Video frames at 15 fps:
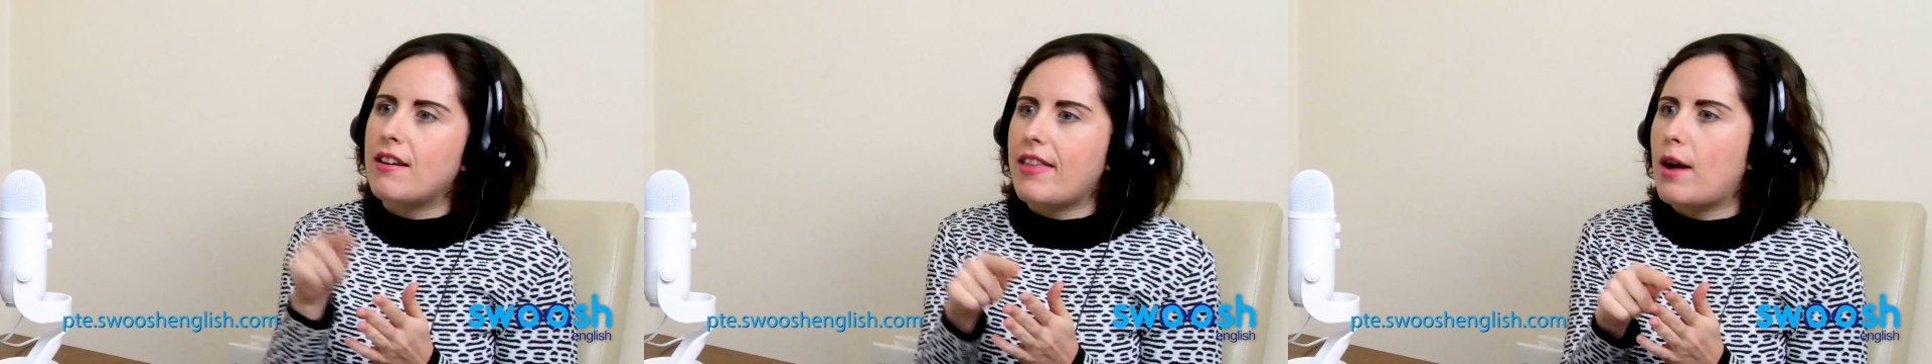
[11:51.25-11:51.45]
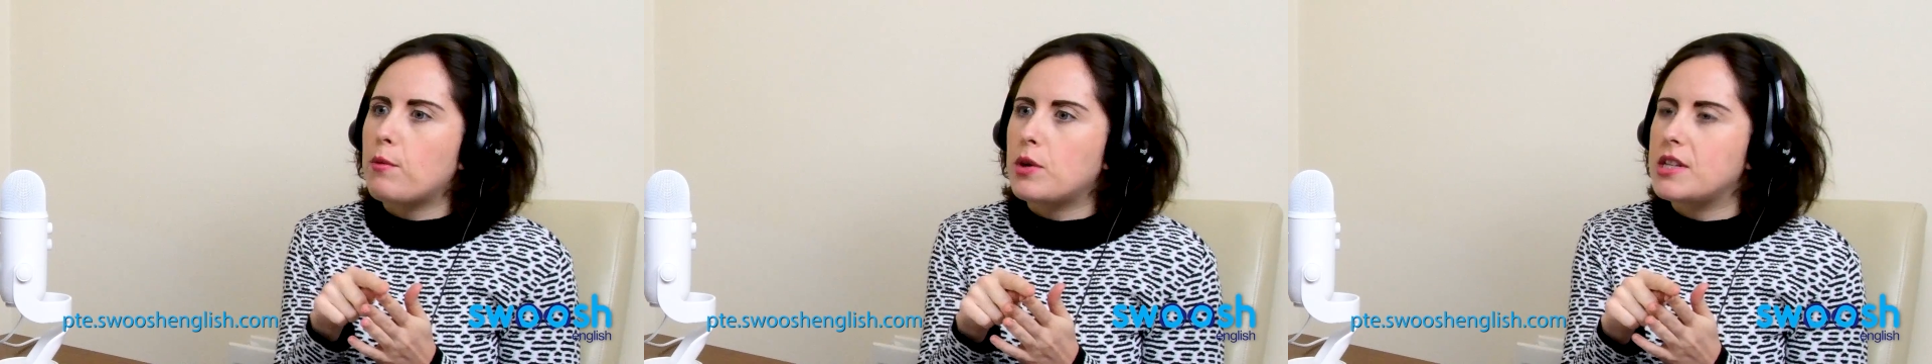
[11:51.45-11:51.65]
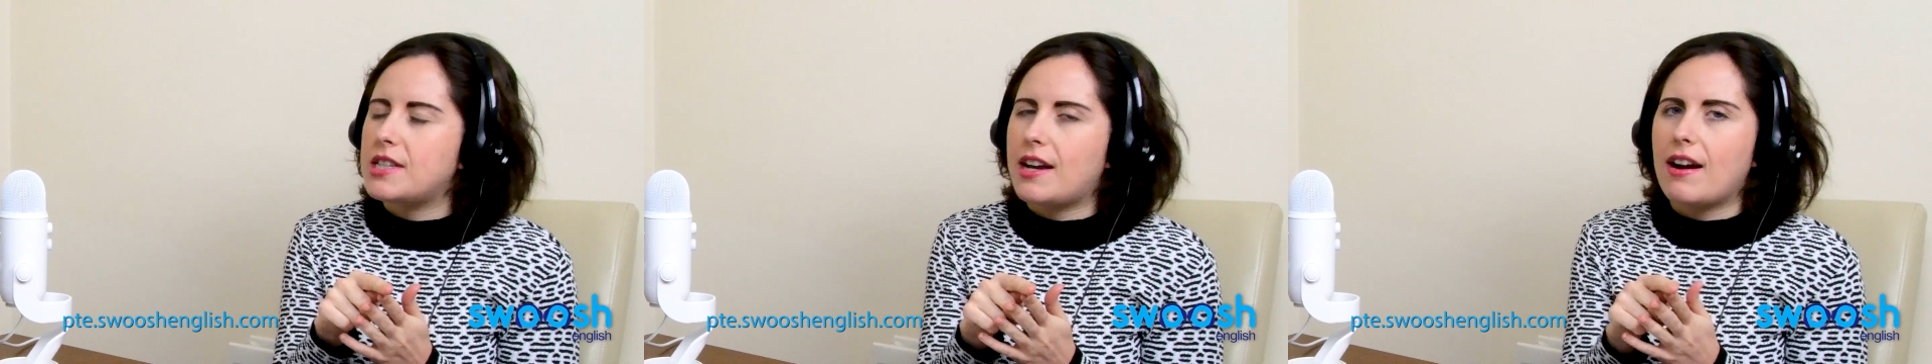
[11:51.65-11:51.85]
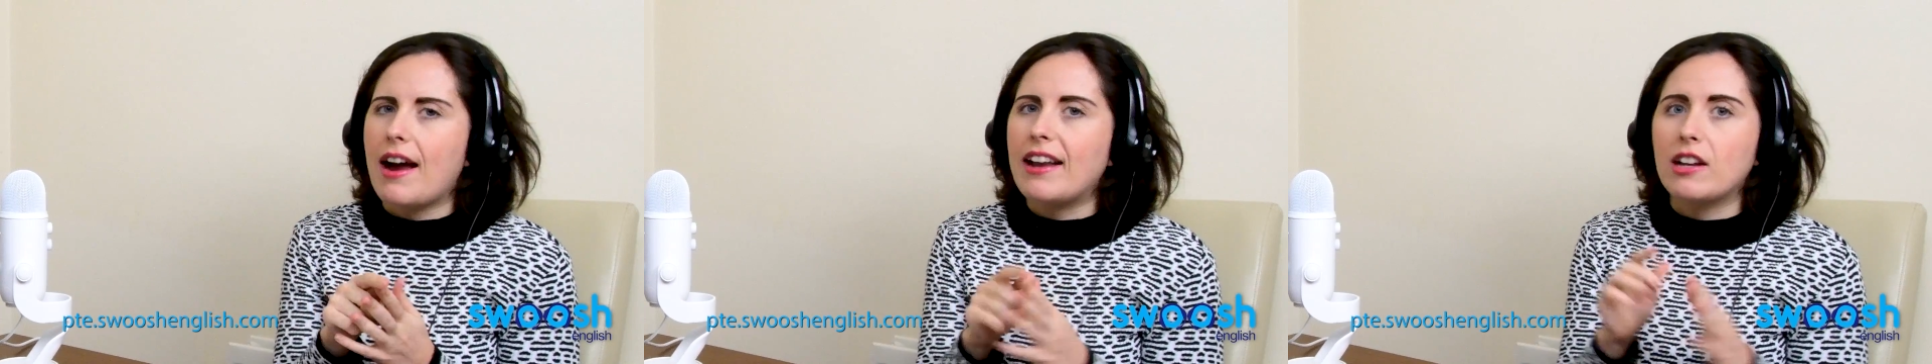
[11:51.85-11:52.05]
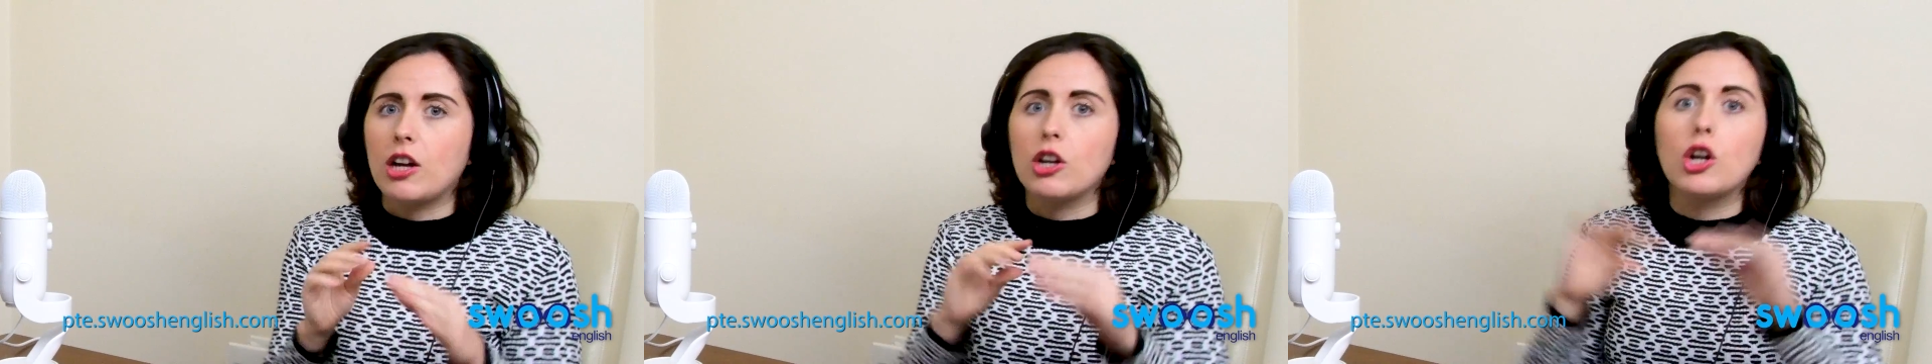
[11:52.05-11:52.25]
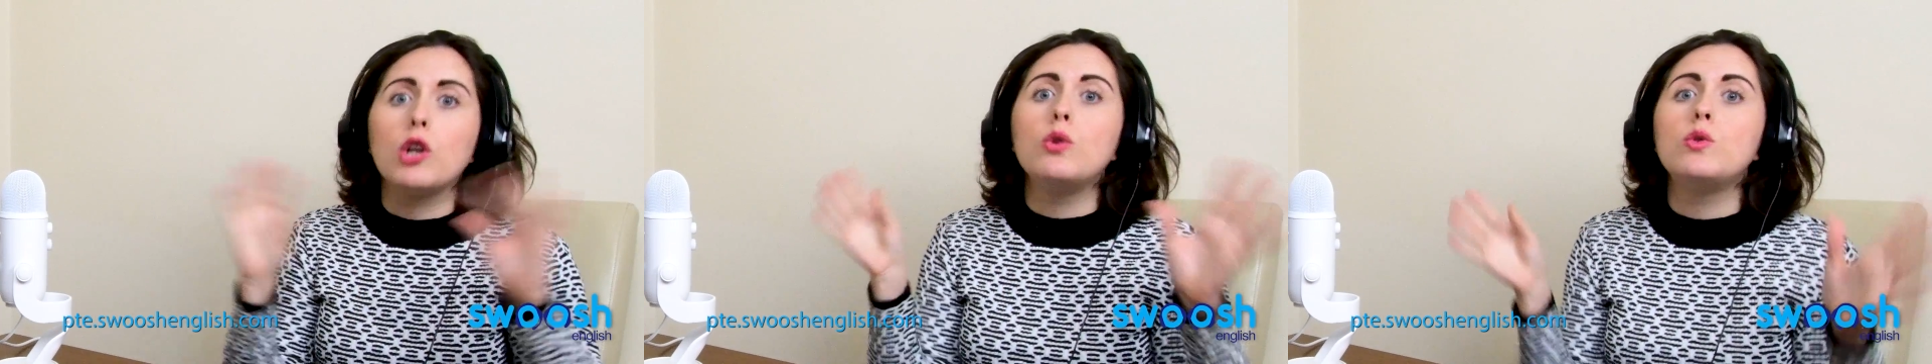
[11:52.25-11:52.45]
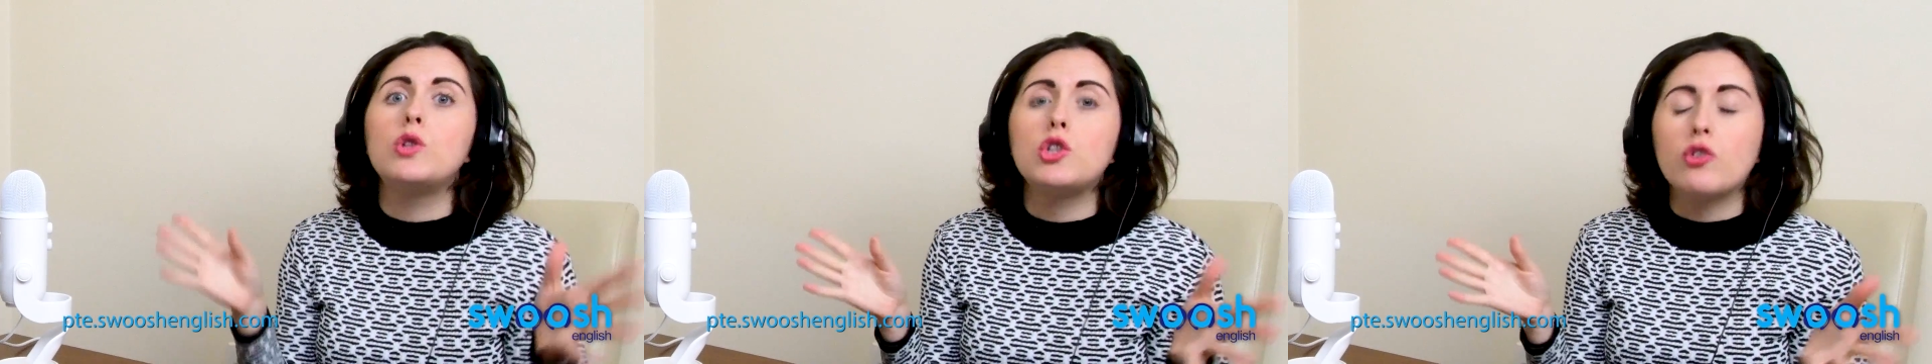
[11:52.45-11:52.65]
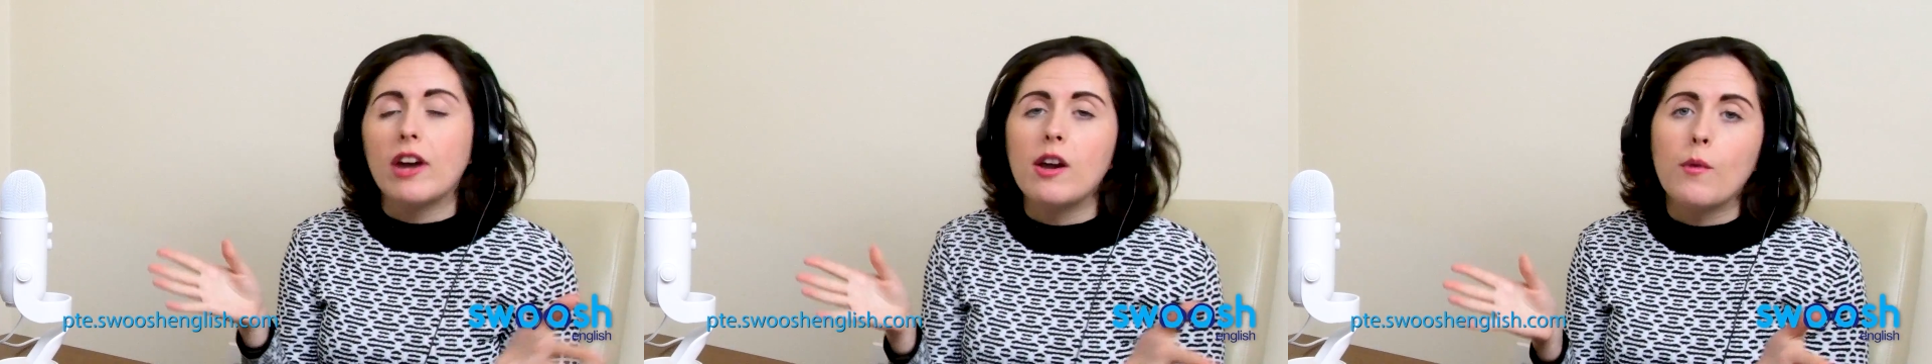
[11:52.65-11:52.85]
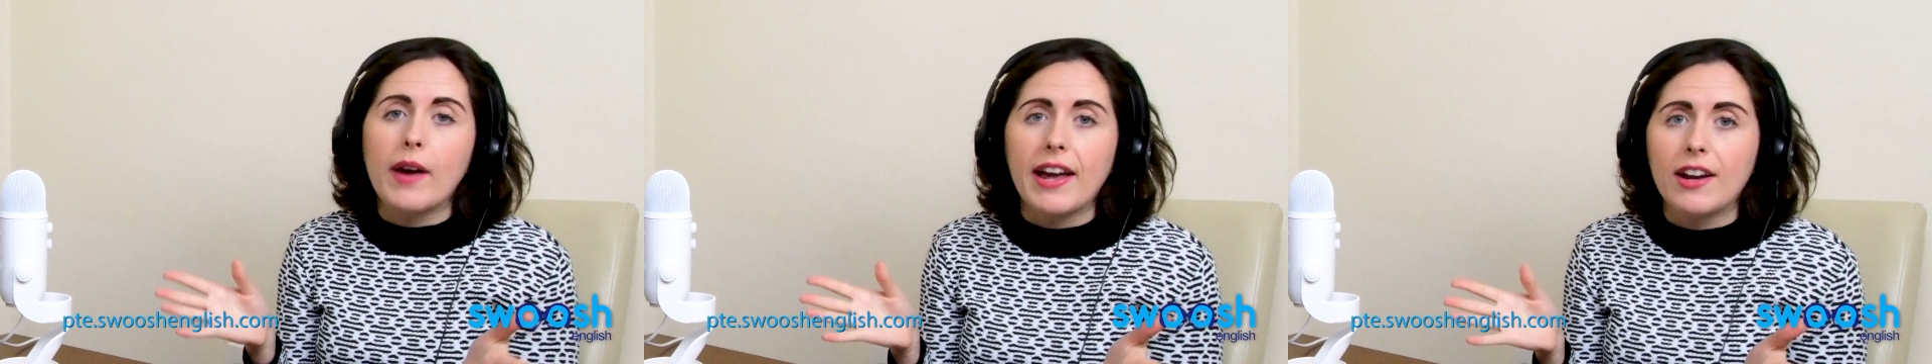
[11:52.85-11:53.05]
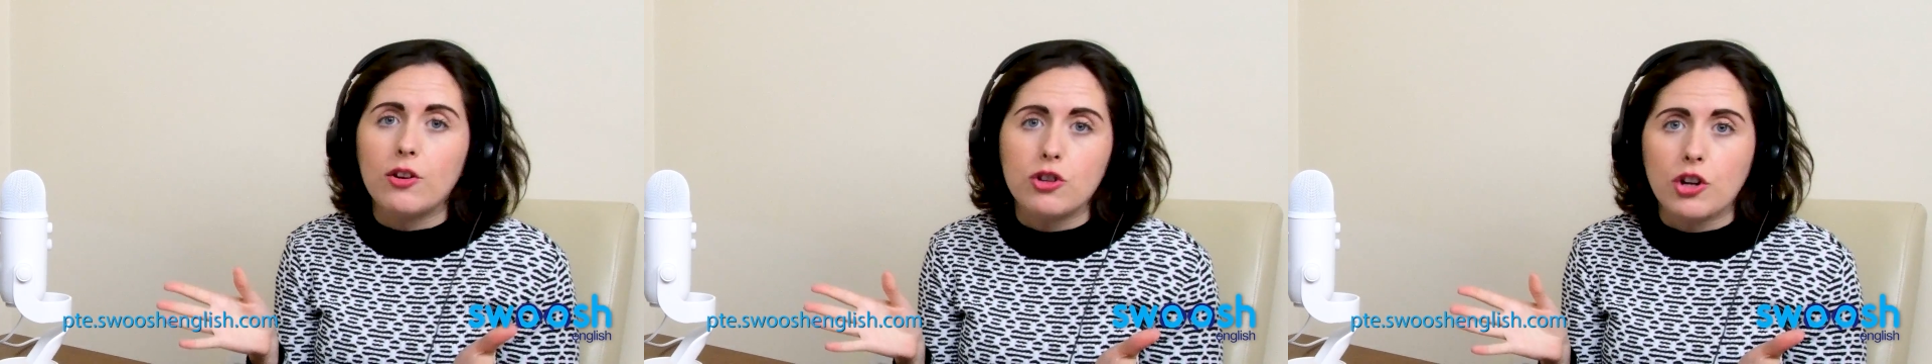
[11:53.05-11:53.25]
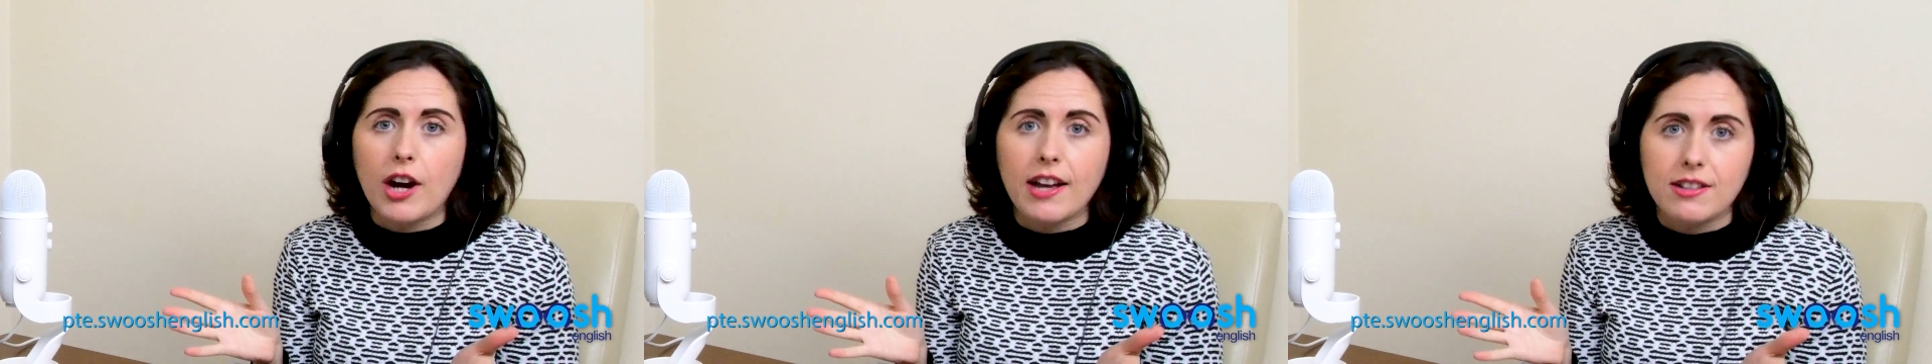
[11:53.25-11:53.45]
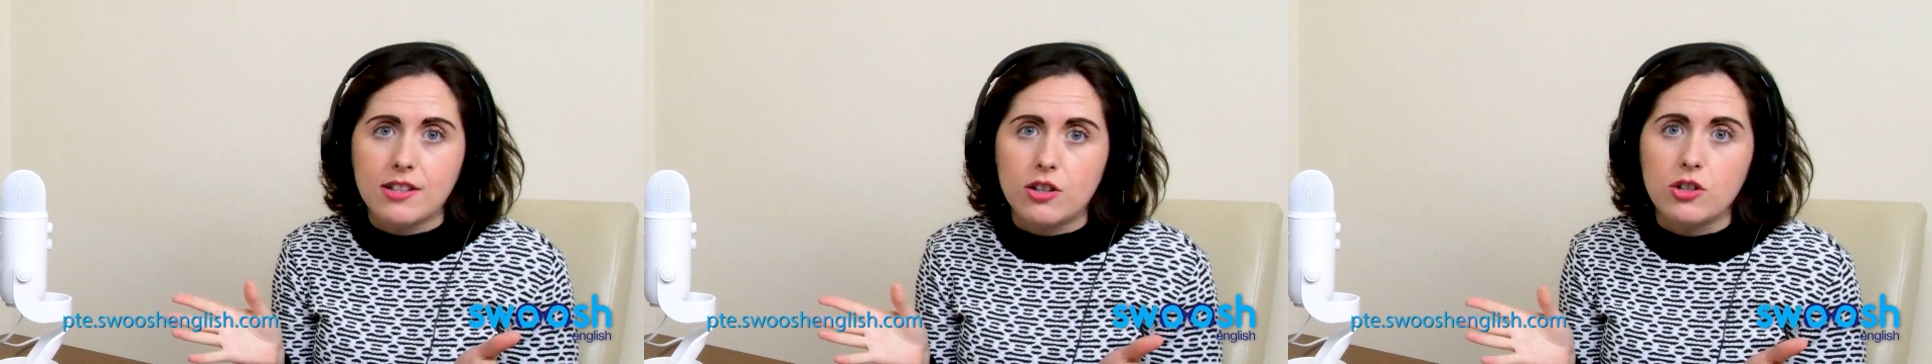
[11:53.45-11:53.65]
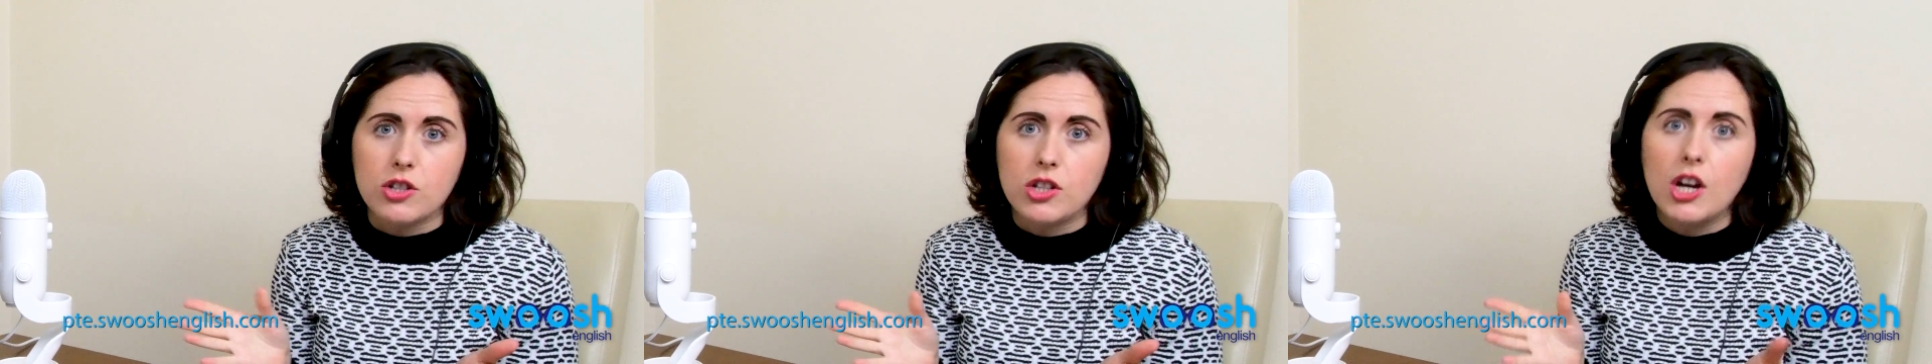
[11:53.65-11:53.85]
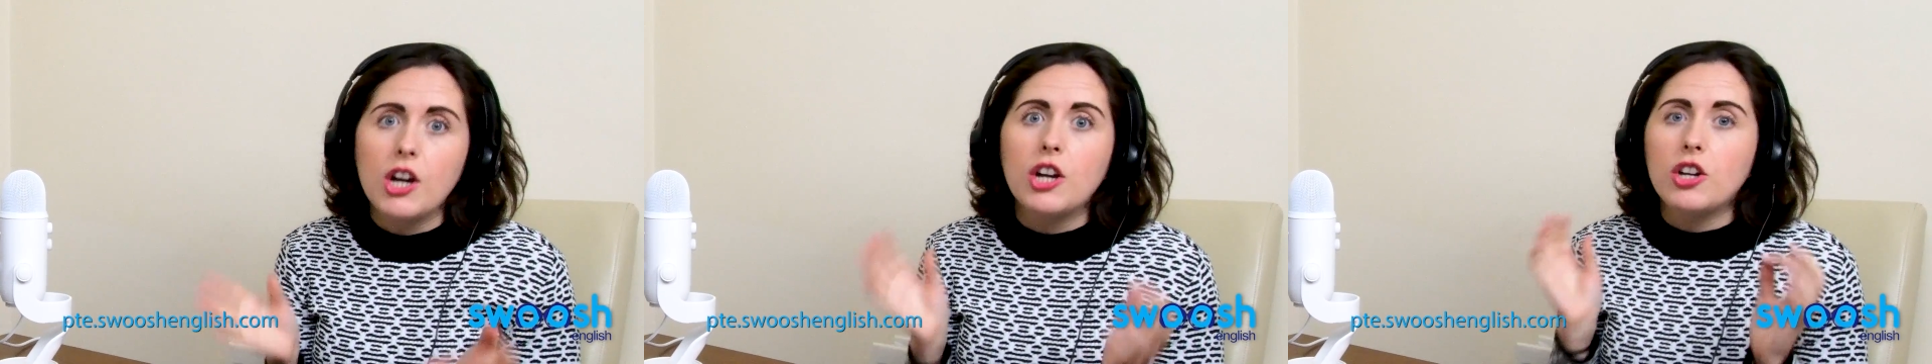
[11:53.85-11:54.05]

and conclude straight away on your answers.